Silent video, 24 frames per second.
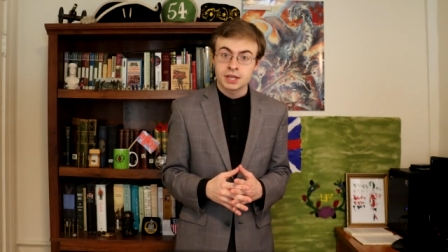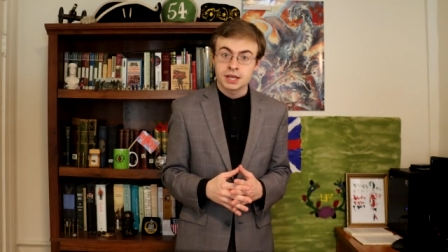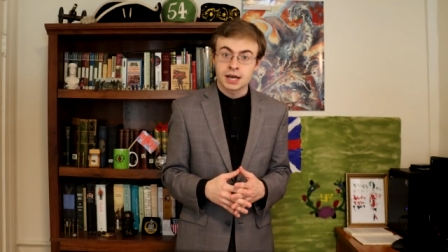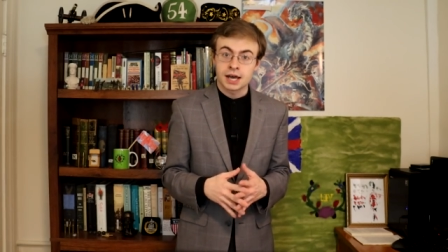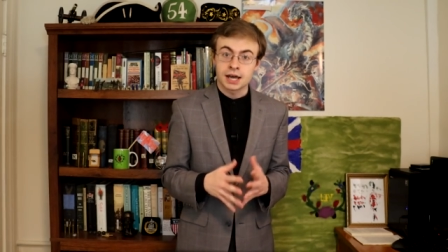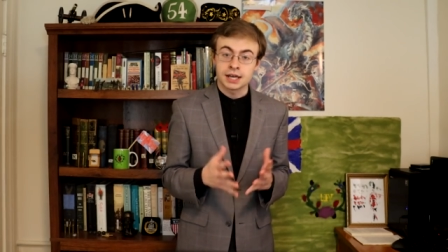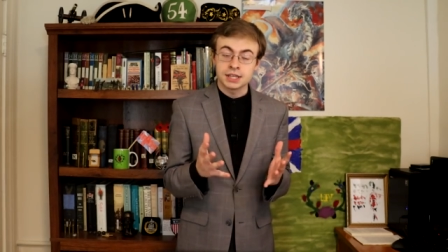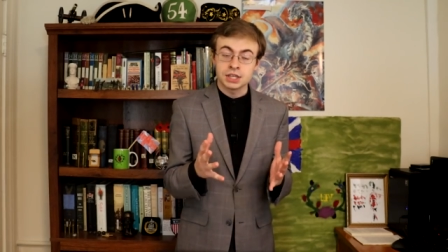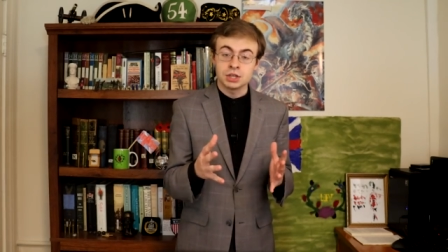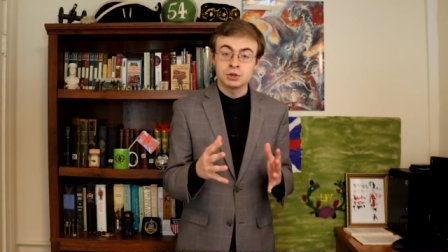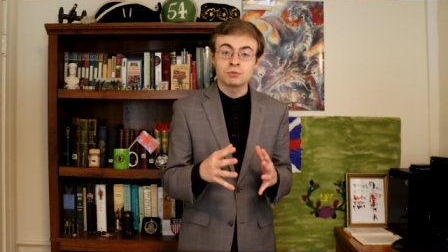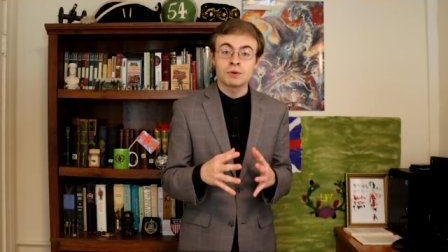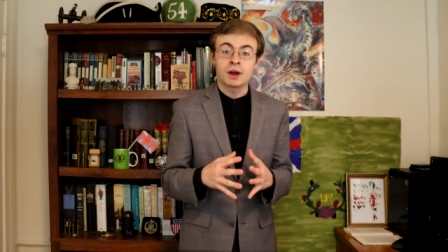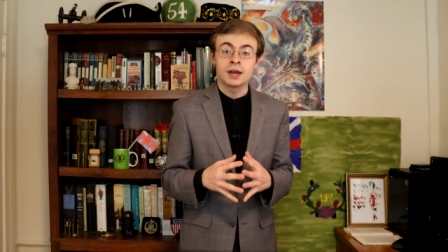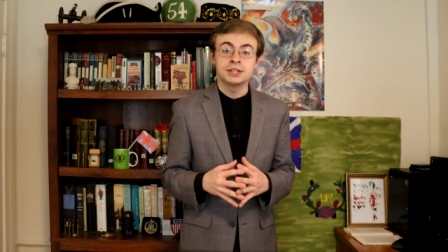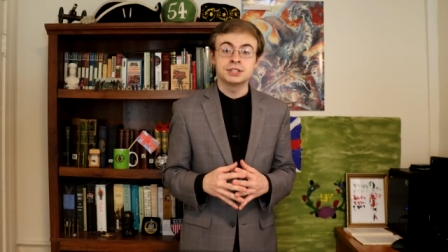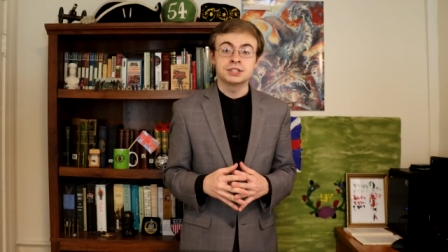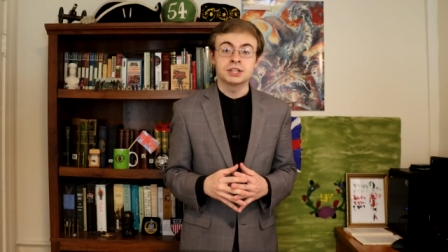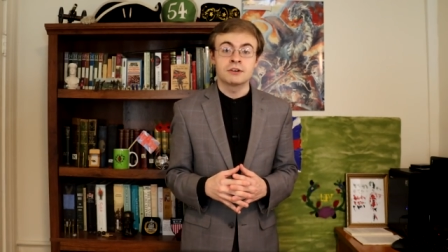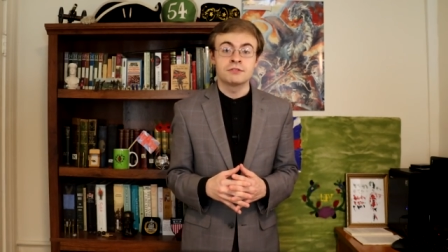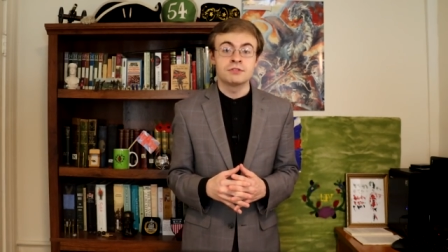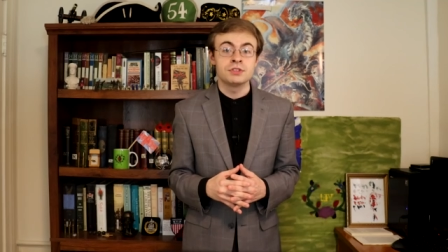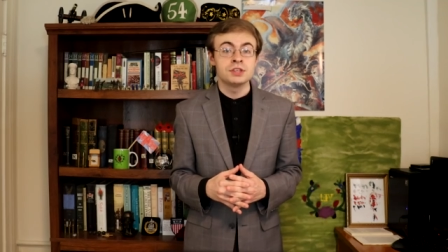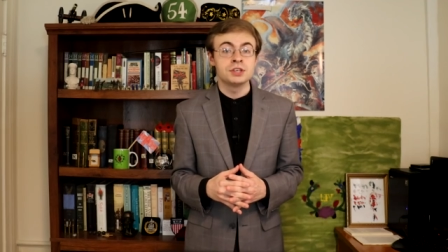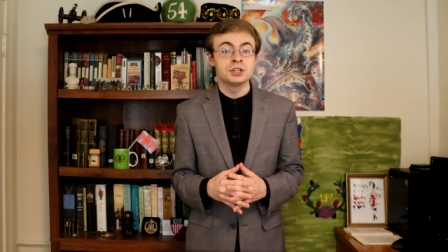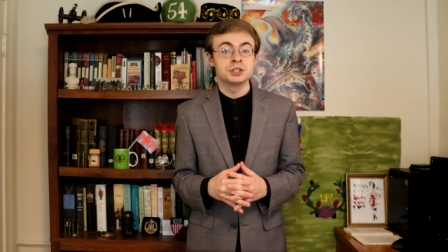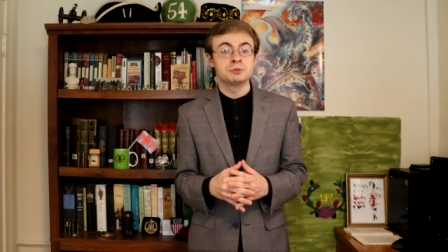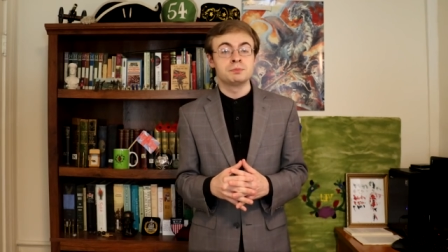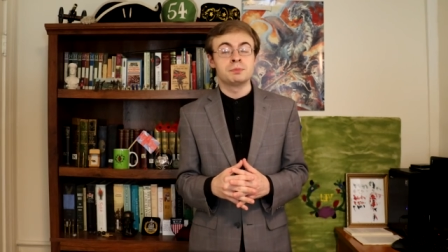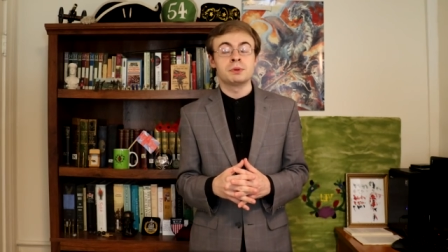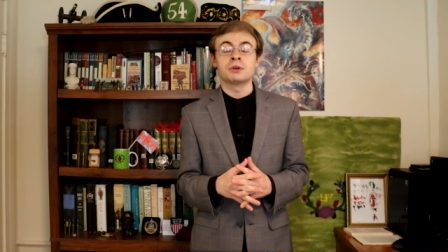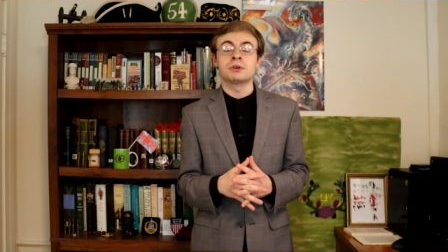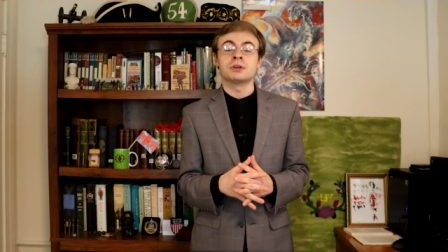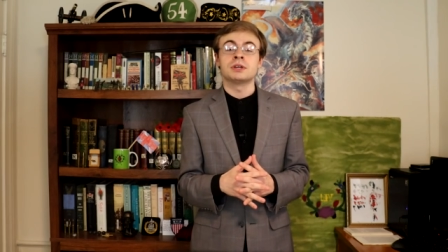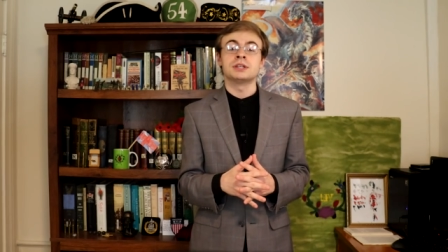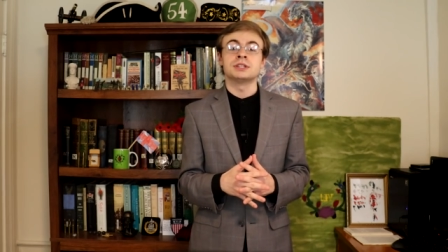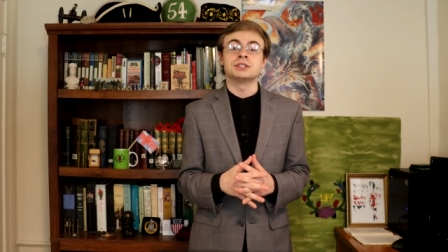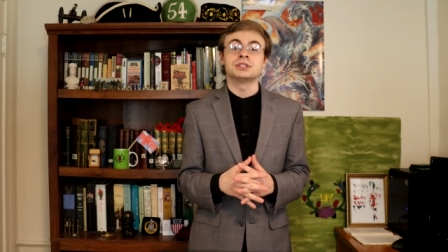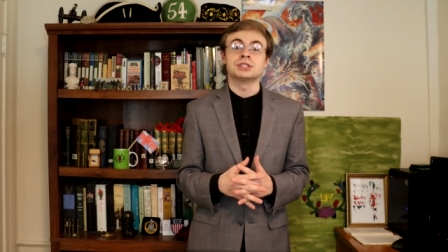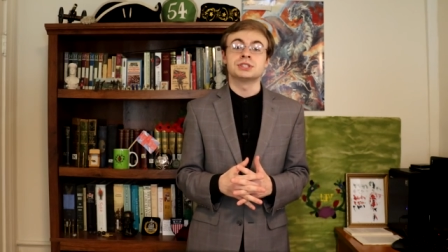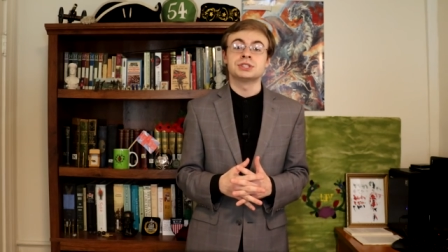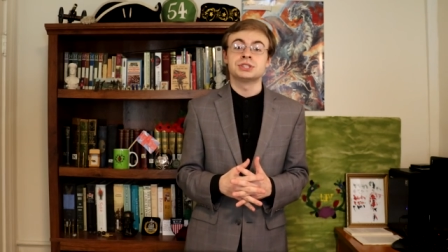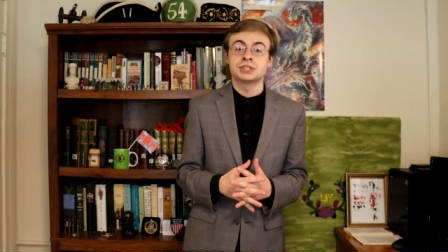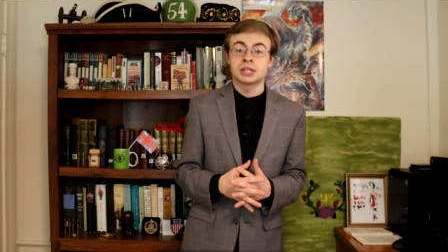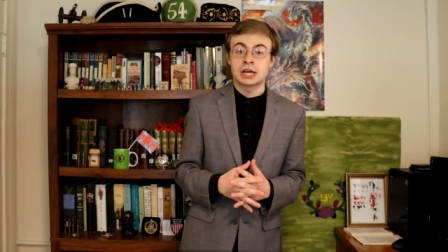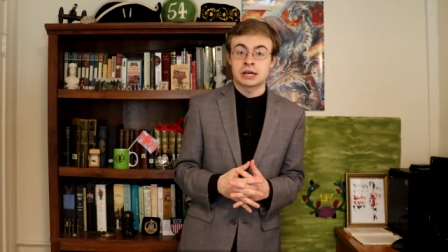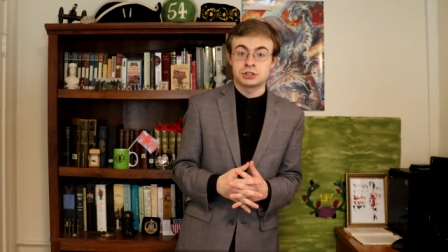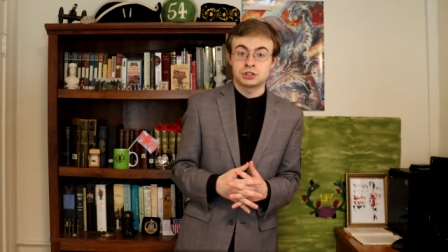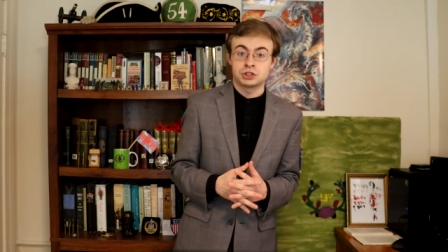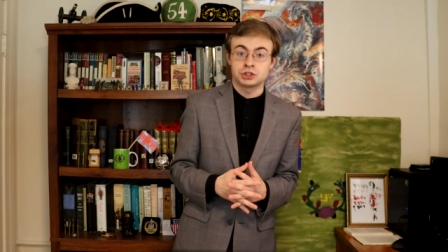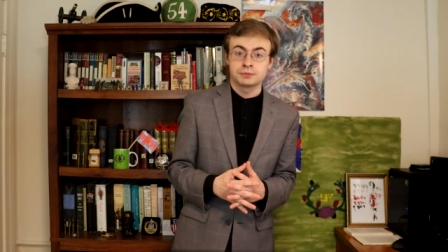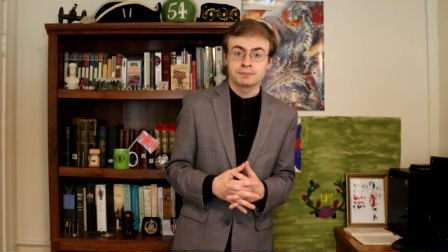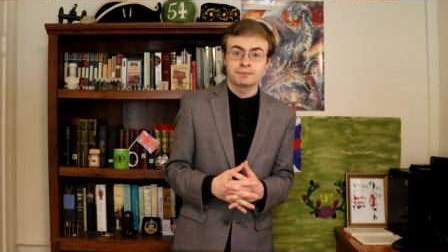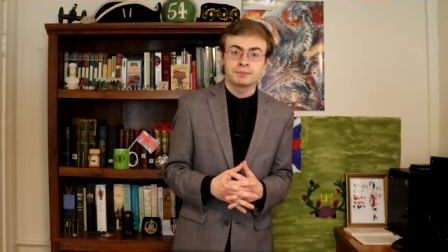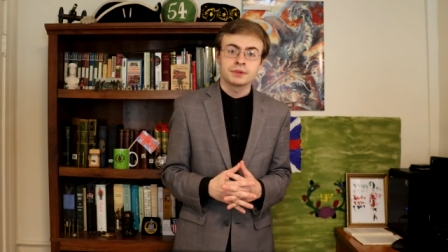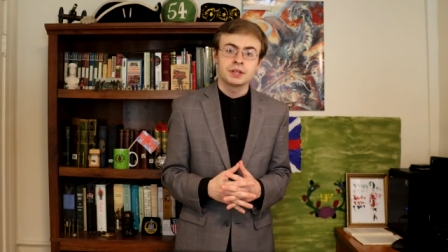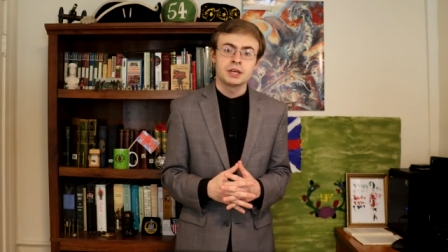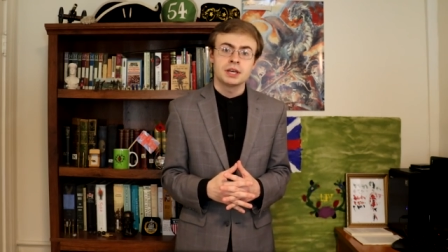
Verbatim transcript: Uh, he writes of the experience such.